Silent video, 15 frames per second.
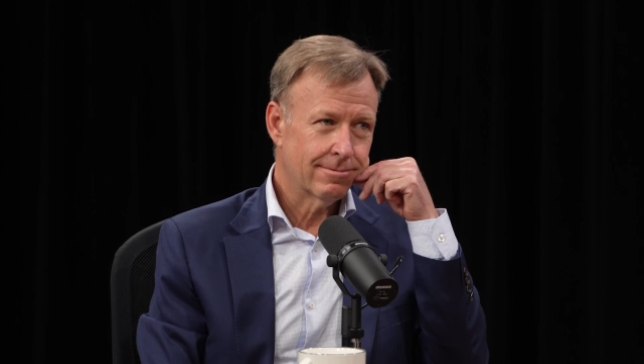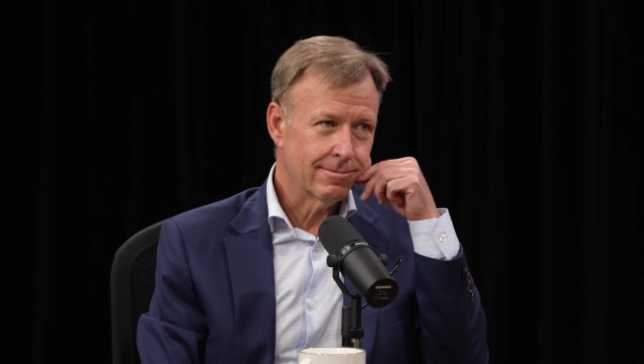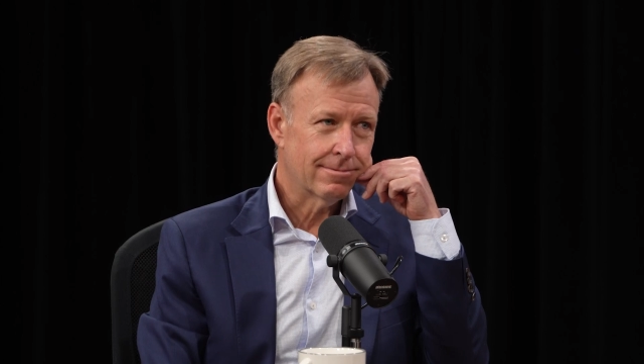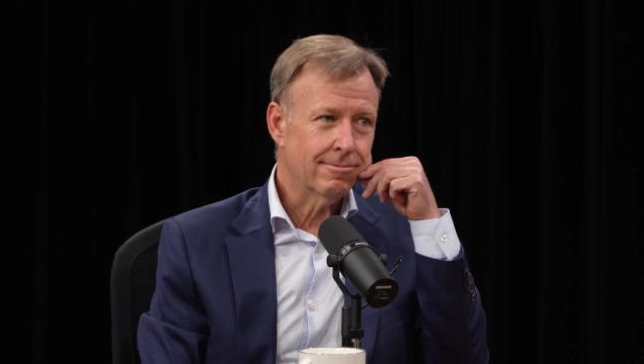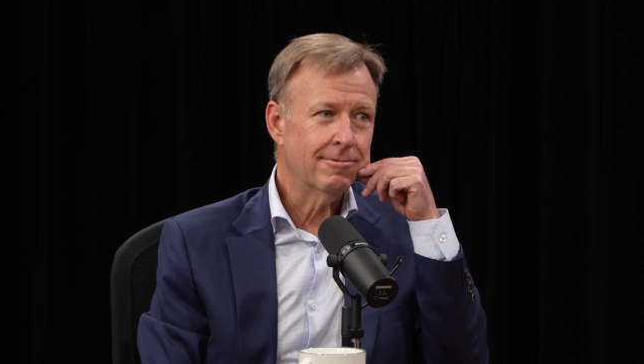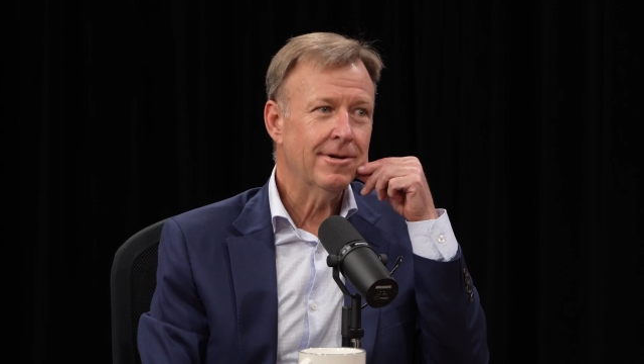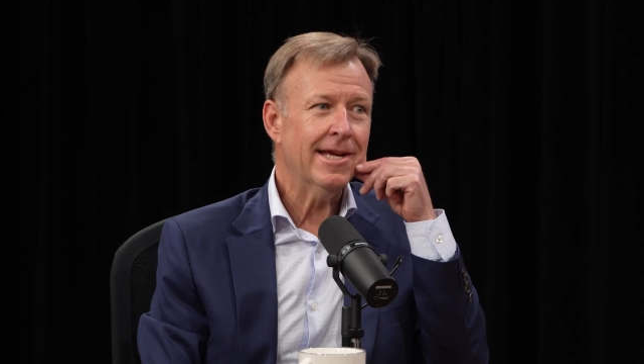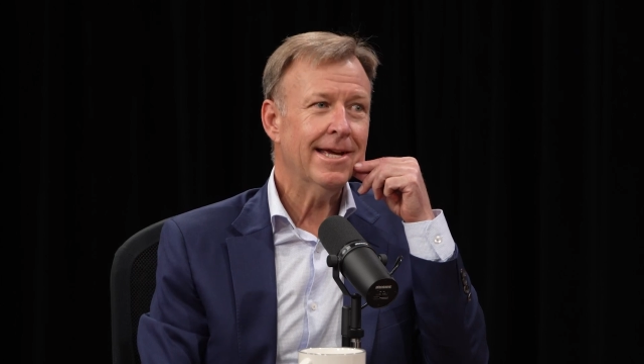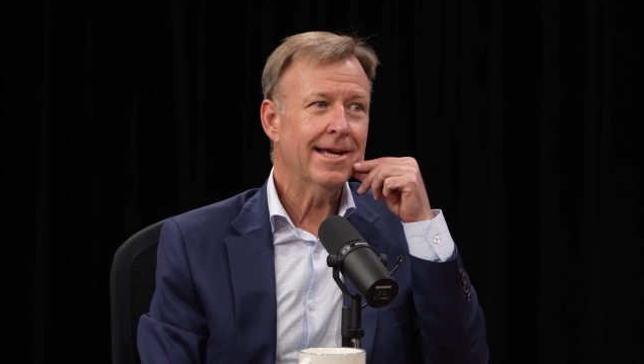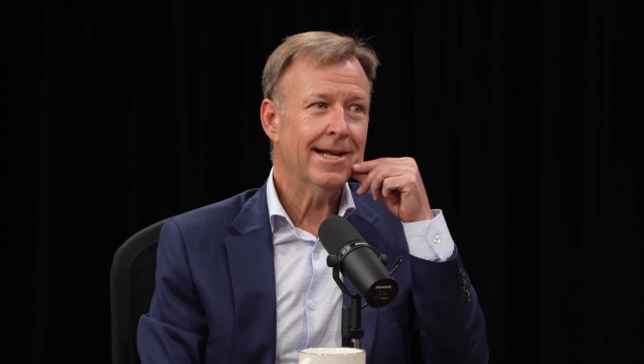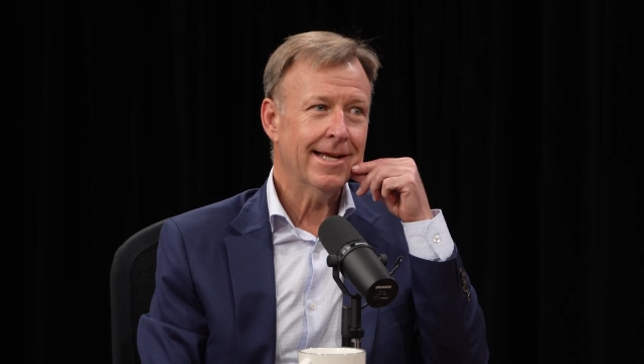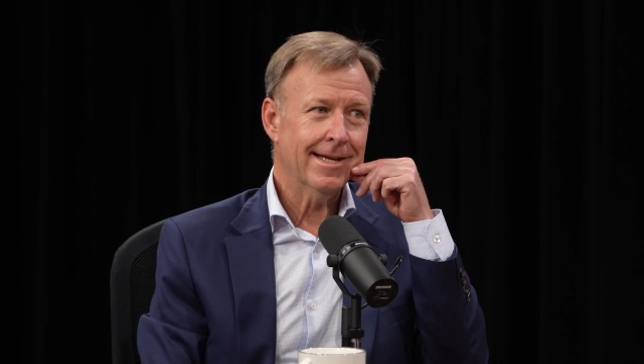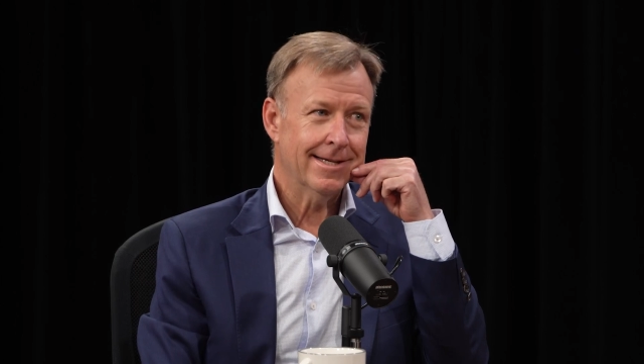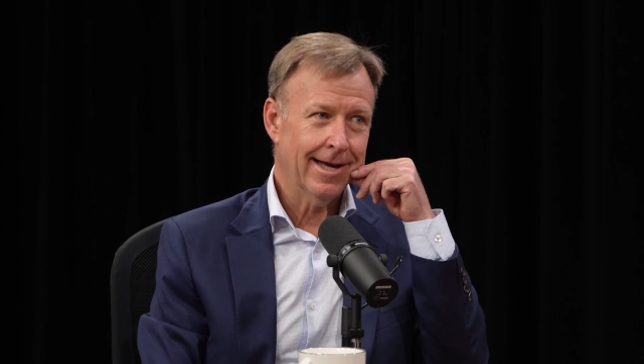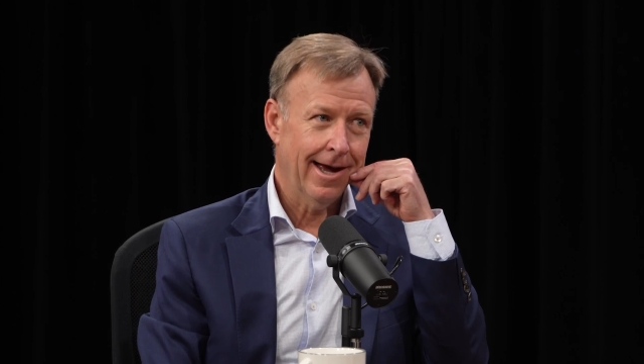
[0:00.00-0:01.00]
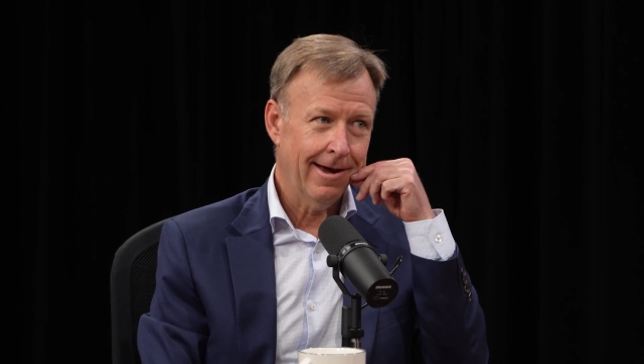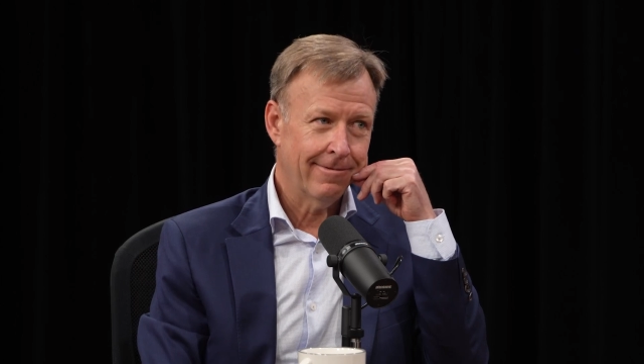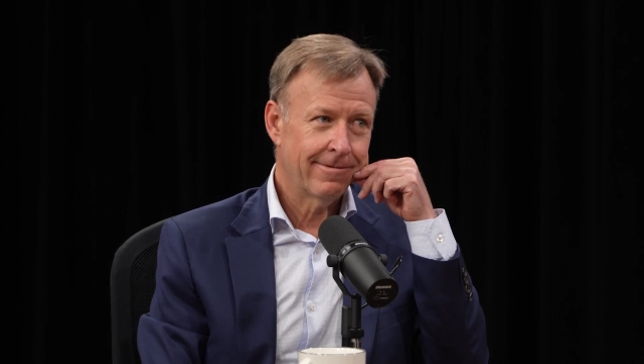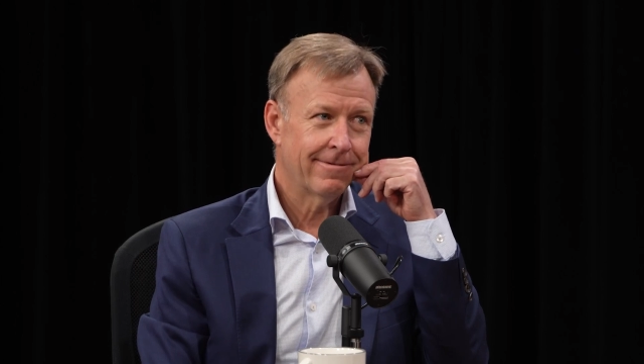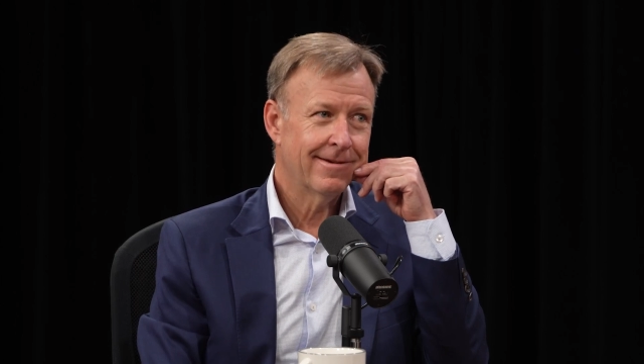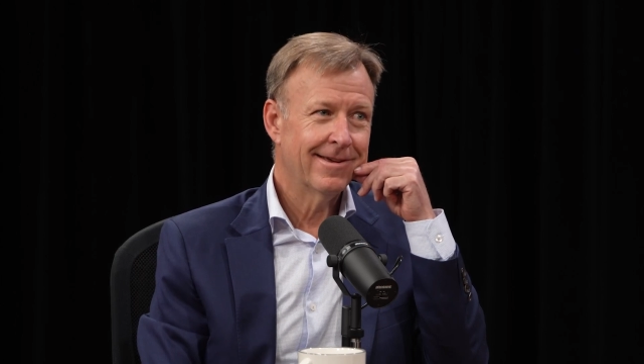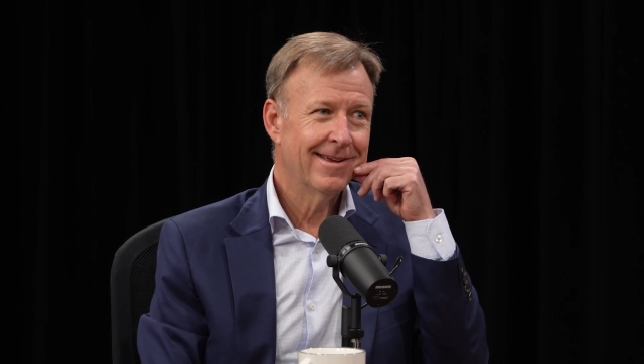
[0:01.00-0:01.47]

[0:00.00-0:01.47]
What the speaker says: really tough,